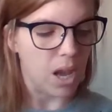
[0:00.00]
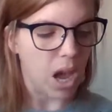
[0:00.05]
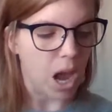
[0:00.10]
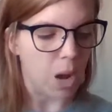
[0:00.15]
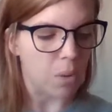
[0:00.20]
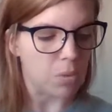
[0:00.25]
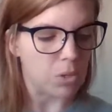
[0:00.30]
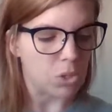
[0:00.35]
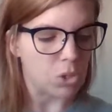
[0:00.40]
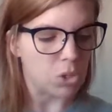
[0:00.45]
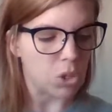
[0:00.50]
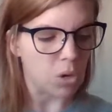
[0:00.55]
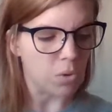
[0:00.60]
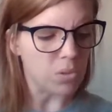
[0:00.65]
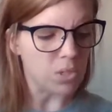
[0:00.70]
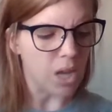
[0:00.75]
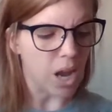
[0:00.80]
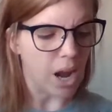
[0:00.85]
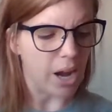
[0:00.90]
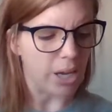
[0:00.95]
I was so
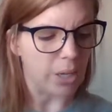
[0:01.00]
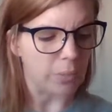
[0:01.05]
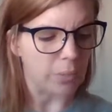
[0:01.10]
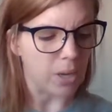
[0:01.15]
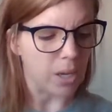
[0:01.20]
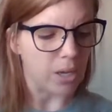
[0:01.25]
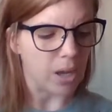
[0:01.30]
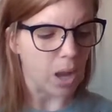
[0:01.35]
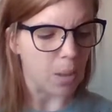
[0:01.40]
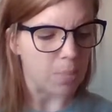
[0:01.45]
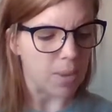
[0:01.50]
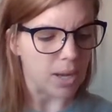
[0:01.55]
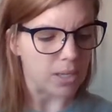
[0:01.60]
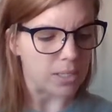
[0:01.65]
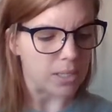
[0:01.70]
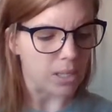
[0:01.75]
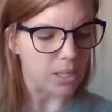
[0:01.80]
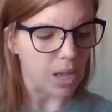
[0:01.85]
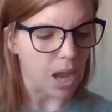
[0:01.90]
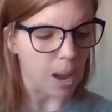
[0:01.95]
tired when I got back
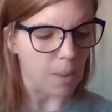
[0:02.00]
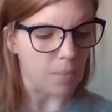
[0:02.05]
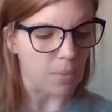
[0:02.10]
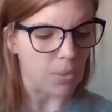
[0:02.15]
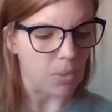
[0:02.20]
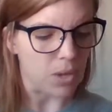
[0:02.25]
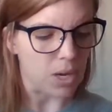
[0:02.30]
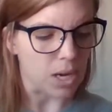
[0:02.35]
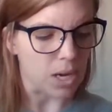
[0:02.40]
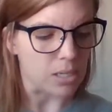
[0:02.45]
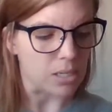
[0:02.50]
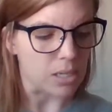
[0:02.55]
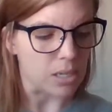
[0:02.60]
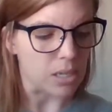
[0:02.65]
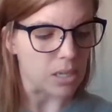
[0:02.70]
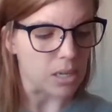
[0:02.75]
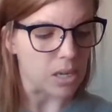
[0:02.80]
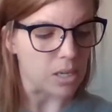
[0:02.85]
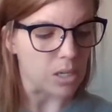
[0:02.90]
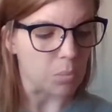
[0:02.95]
to the cabin that I
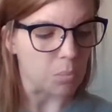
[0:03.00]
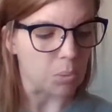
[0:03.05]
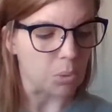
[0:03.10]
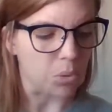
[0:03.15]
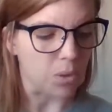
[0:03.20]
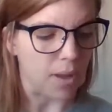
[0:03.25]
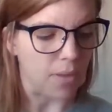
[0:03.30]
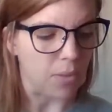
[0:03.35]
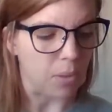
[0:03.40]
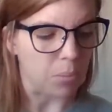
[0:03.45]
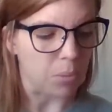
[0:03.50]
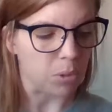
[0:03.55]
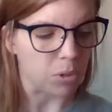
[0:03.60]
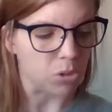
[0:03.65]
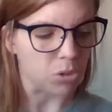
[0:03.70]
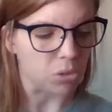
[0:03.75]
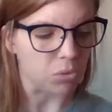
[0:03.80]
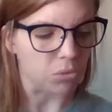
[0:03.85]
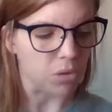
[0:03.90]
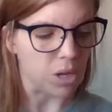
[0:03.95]
didn't need to pull out the
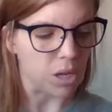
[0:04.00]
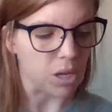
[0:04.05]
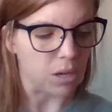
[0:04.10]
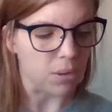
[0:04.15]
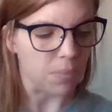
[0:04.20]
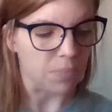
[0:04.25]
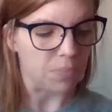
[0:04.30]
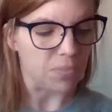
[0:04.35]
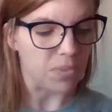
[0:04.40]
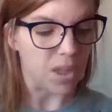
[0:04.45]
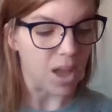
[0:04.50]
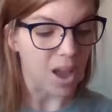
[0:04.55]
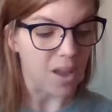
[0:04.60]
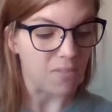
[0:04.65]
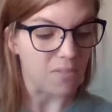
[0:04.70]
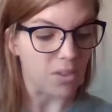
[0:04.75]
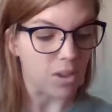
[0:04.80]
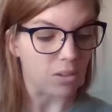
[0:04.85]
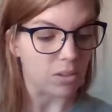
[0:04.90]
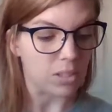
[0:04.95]
book to read. I
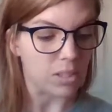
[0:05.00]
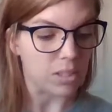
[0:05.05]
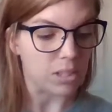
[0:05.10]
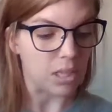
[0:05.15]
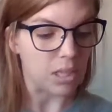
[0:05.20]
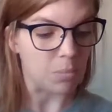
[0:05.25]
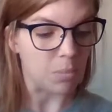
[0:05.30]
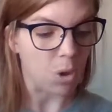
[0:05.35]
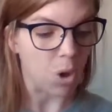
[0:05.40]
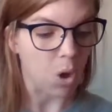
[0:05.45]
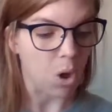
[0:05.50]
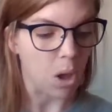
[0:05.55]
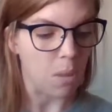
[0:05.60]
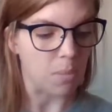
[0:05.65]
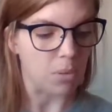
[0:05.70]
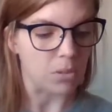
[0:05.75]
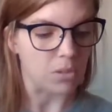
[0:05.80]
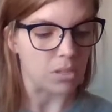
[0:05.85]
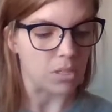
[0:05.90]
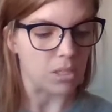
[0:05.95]
fell asleep
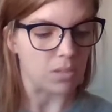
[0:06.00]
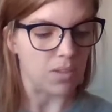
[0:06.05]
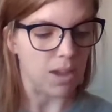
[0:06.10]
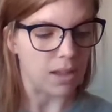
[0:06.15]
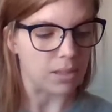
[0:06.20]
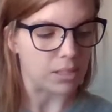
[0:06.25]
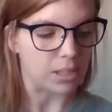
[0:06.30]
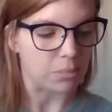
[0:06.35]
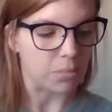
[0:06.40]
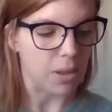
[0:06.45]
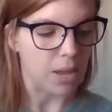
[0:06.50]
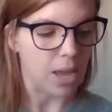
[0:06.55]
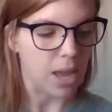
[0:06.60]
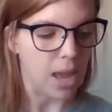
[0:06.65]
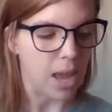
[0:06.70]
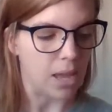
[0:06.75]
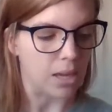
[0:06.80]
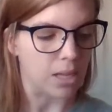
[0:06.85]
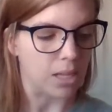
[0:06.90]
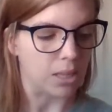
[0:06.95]
almost as fast as my
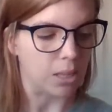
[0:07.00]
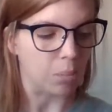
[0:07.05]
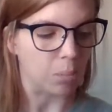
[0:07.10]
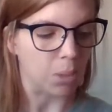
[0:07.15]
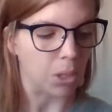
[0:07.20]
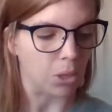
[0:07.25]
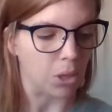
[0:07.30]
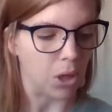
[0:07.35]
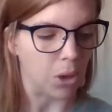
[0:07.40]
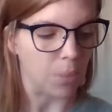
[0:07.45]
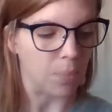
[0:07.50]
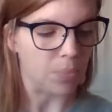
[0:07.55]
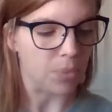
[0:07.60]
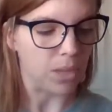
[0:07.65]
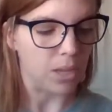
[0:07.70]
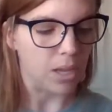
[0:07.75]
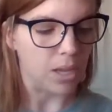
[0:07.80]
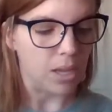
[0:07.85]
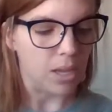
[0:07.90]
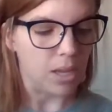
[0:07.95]
head hit the pillow.
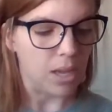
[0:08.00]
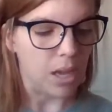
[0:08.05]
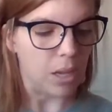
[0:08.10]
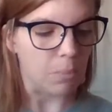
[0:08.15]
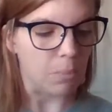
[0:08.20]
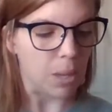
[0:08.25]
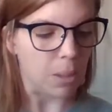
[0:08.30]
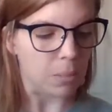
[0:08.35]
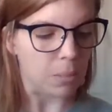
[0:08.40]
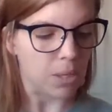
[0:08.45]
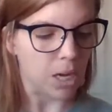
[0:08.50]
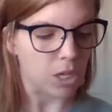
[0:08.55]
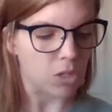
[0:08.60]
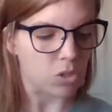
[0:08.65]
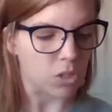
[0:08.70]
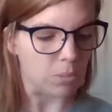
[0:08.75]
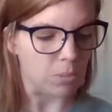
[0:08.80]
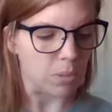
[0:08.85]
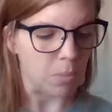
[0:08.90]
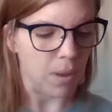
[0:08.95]
And maybe I
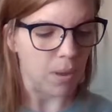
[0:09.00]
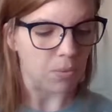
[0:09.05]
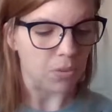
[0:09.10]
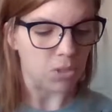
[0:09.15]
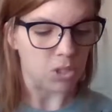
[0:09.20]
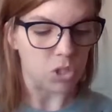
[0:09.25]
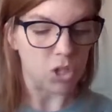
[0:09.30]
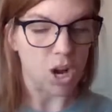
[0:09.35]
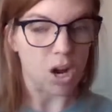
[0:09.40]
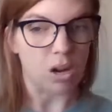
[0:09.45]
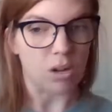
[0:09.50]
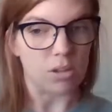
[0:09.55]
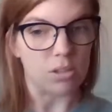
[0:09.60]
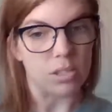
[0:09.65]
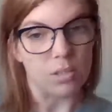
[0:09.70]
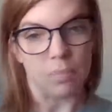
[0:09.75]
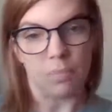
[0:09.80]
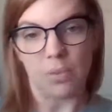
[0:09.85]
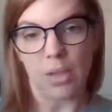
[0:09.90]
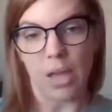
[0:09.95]
dreamed about the
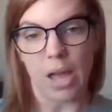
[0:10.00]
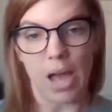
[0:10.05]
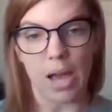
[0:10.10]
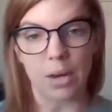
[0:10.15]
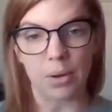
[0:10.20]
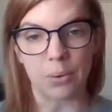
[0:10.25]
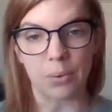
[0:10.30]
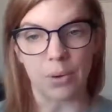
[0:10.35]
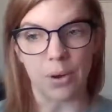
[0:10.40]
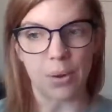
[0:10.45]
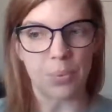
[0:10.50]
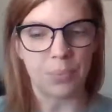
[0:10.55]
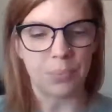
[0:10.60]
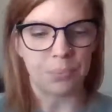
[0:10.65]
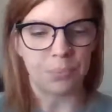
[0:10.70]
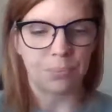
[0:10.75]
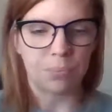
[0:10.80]
stars. I don't know.